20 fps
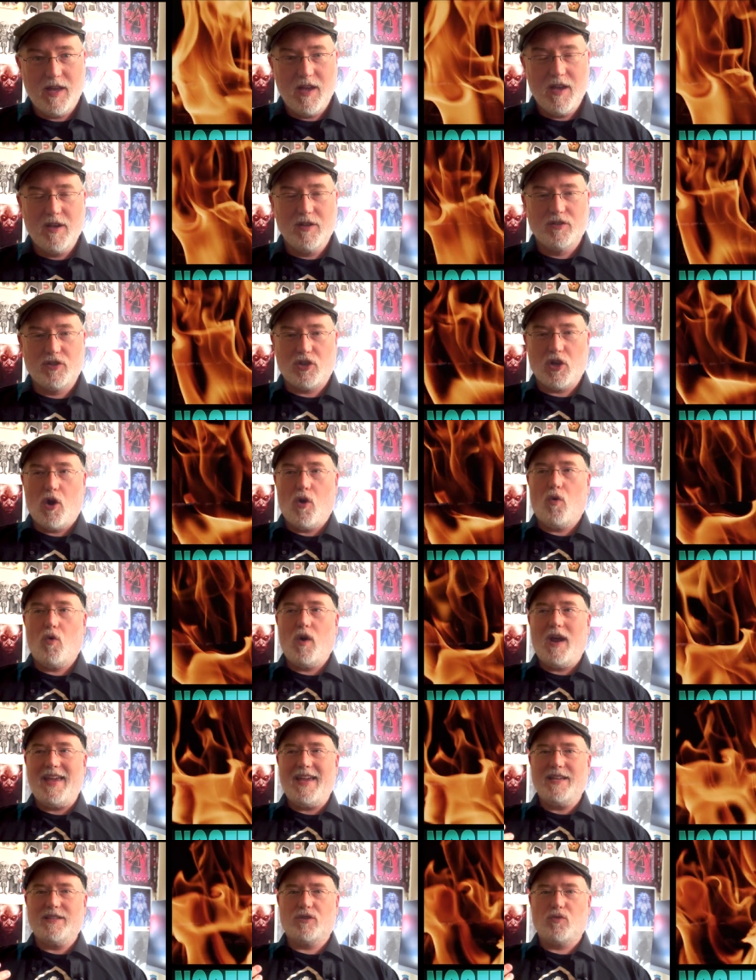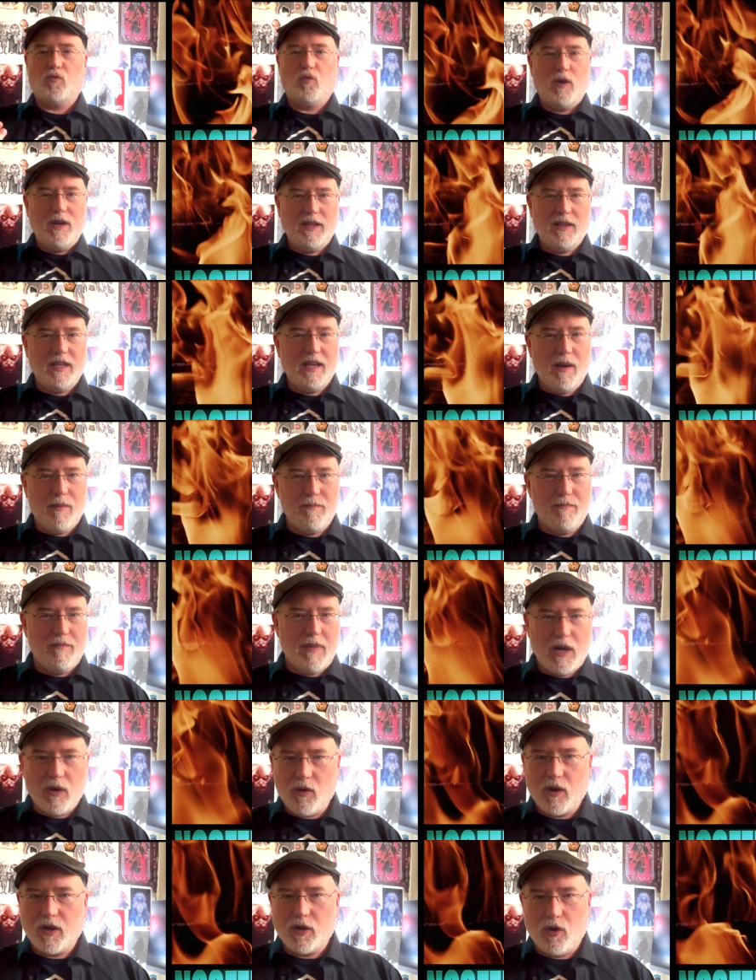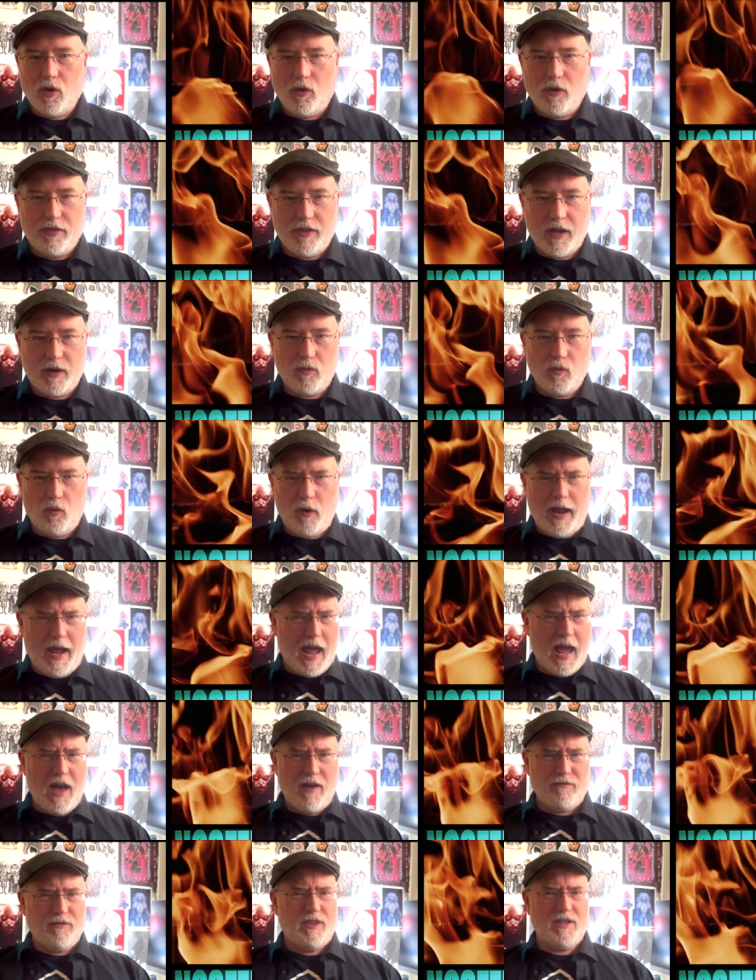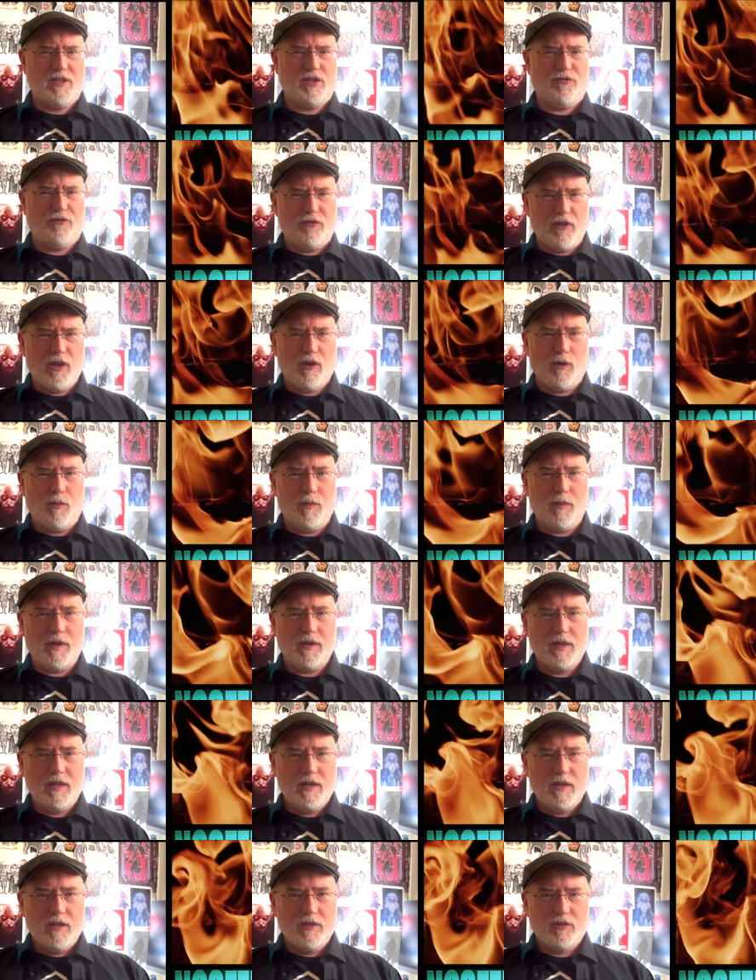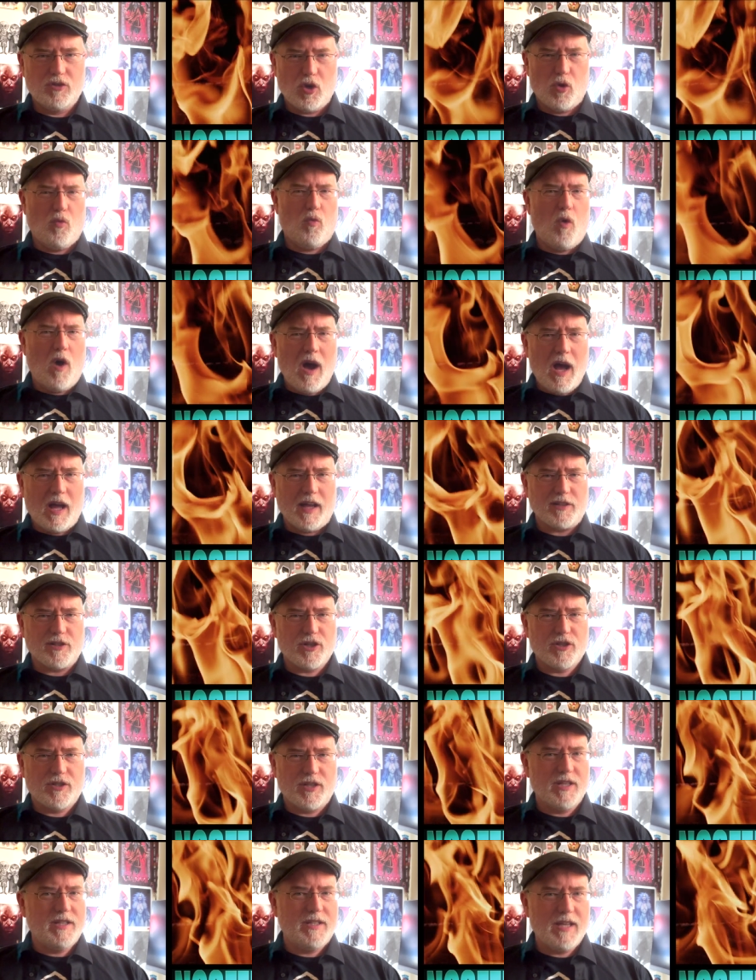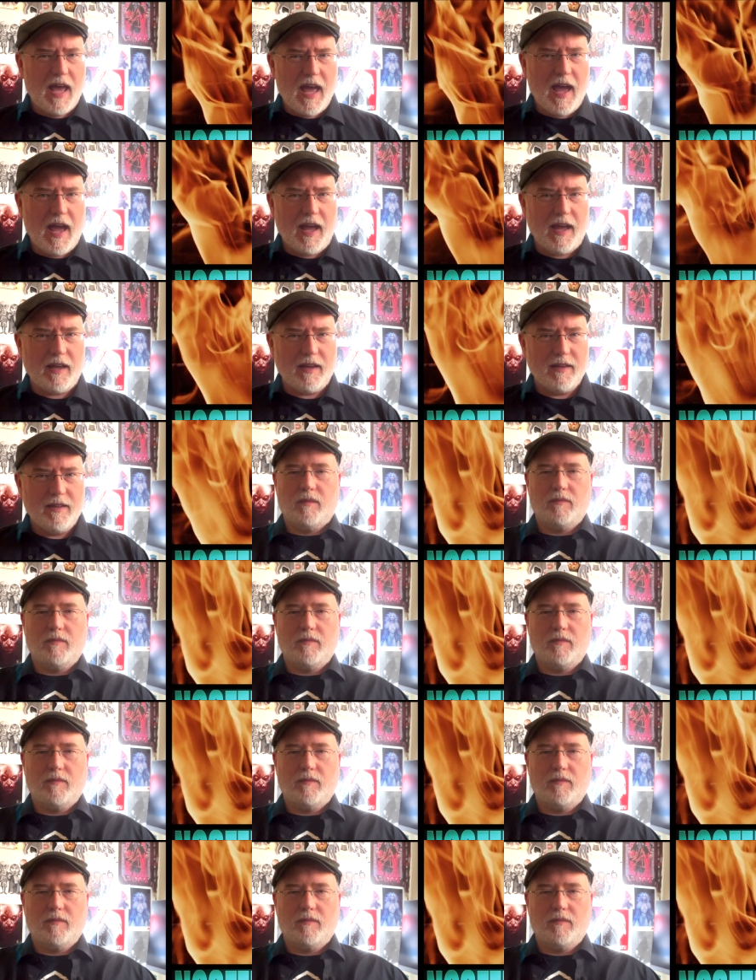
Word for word: So it's really a miracle that we have this film to watch today.